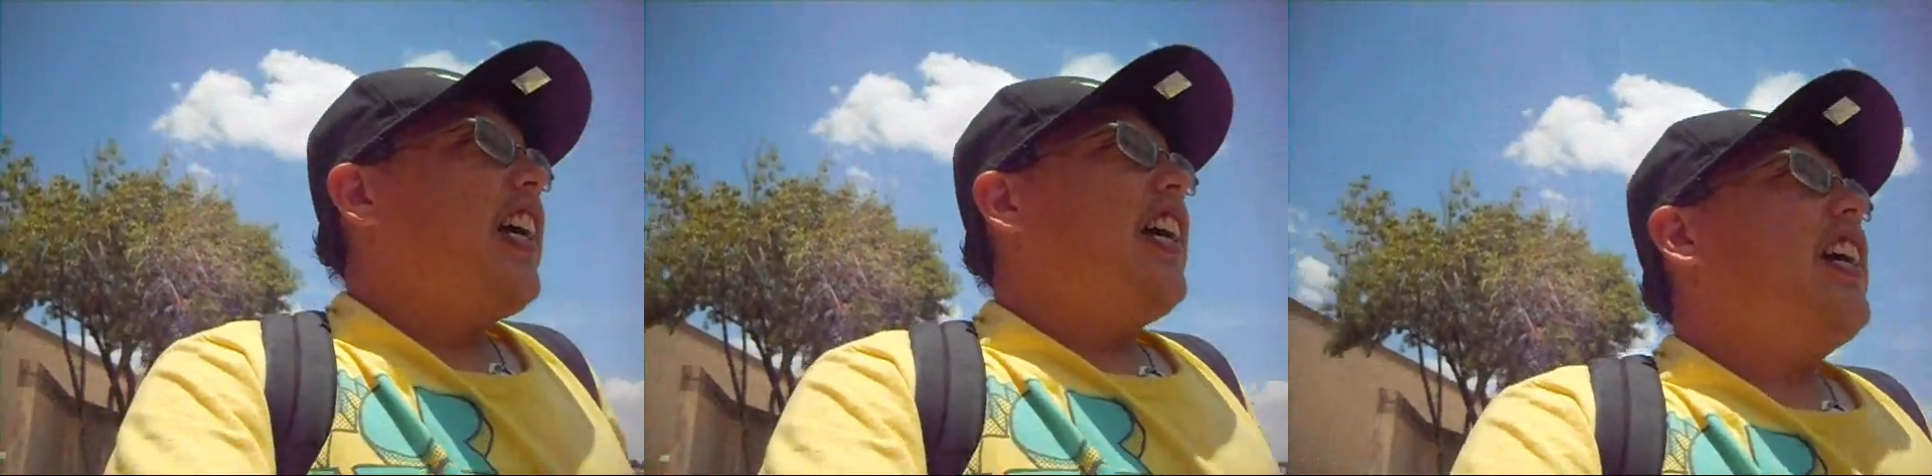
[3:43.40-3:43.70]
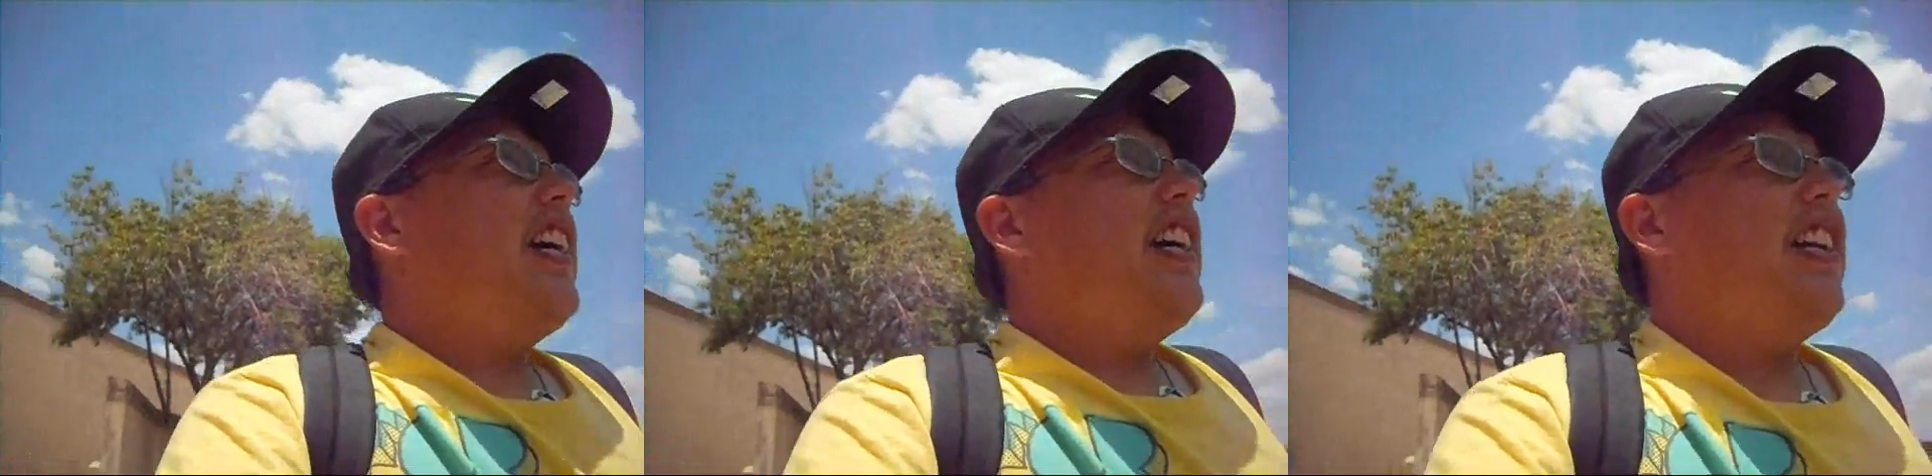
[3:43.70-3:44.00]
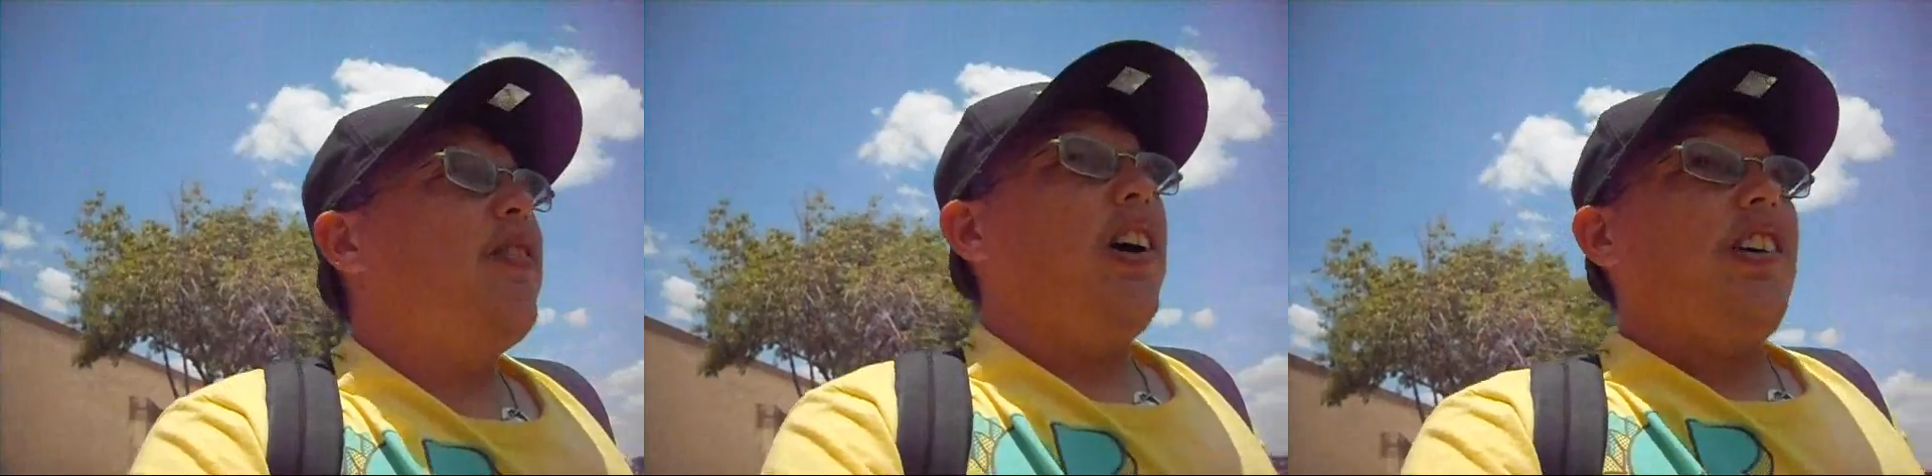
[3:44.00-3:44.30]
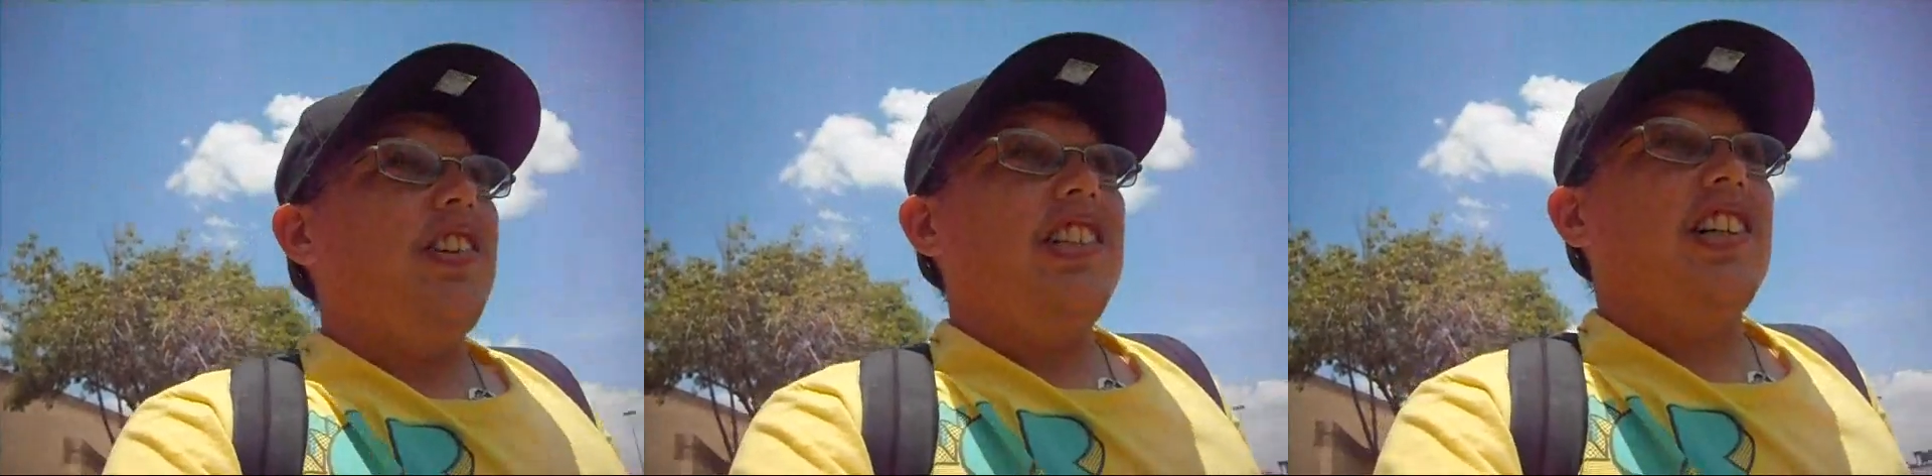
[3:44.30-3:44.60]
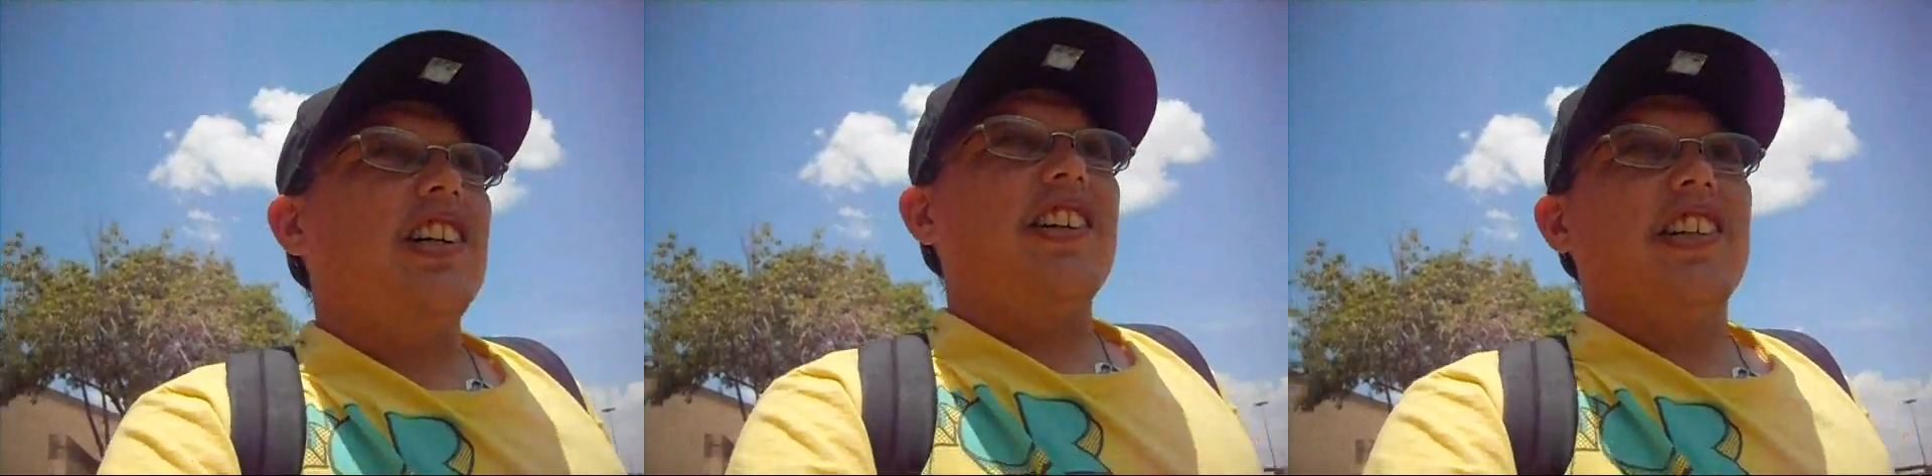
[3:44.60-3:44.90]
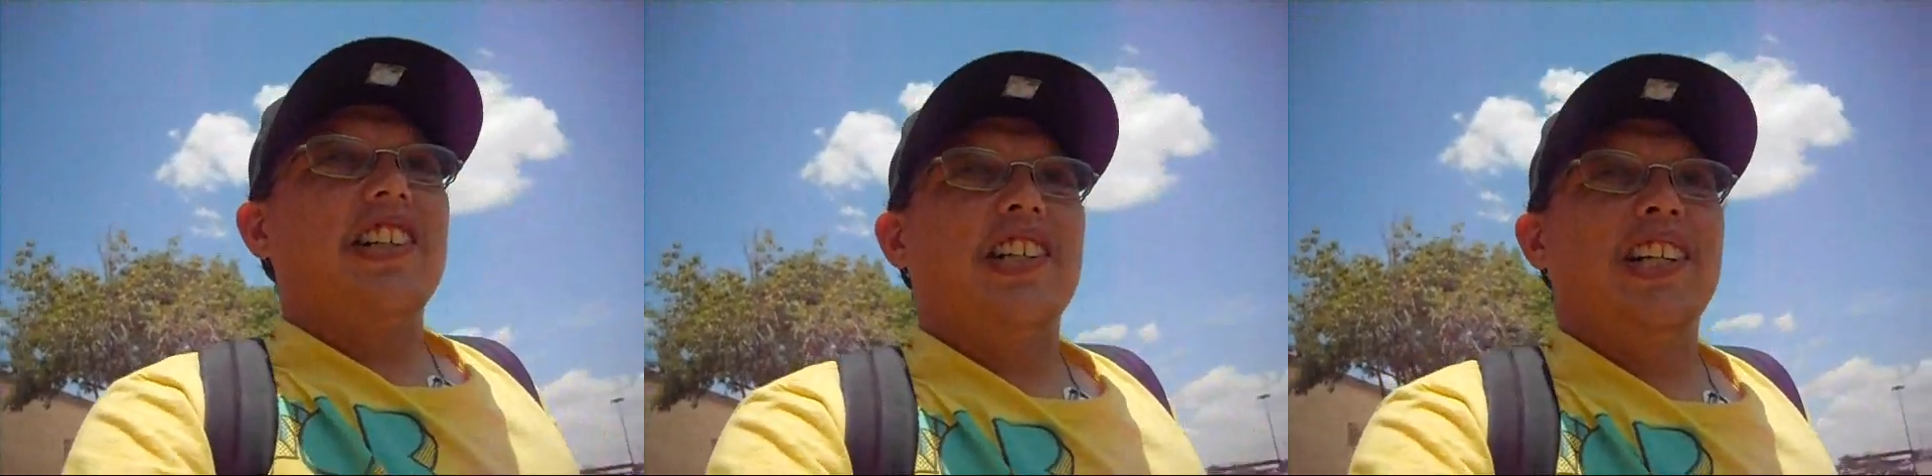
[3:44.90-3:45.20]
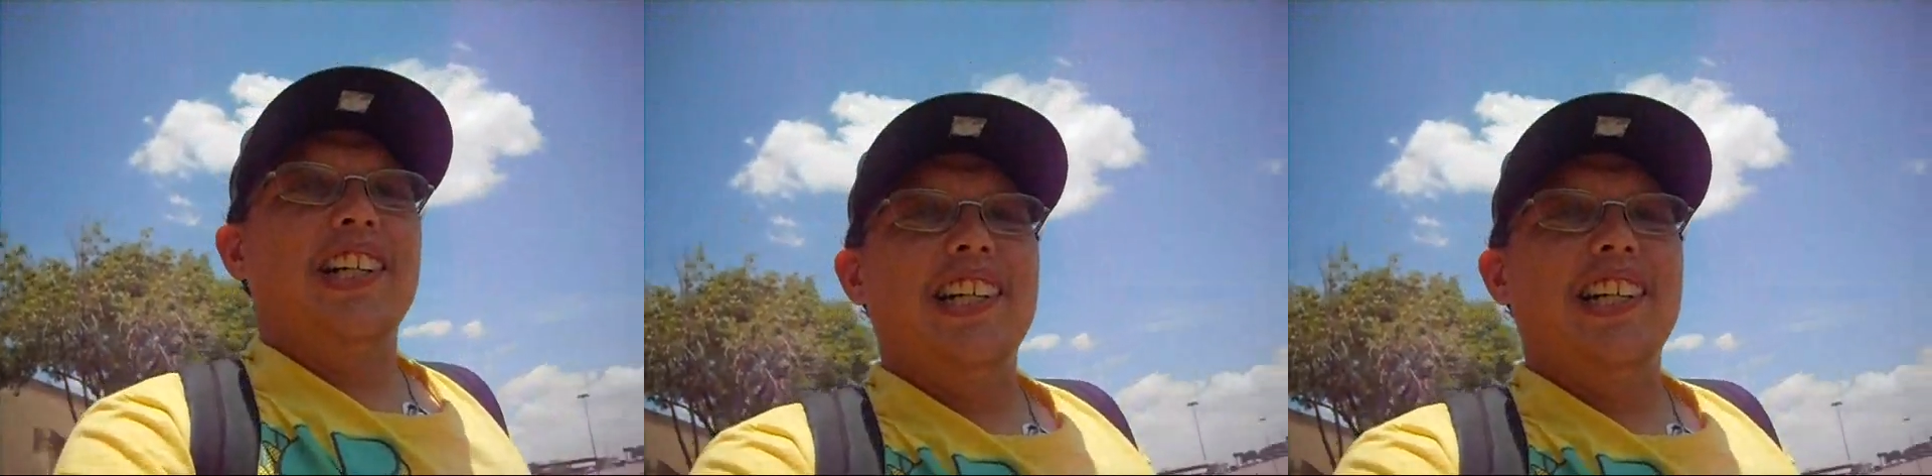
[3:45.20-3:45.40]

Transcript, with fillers: And wow, it's hot out here.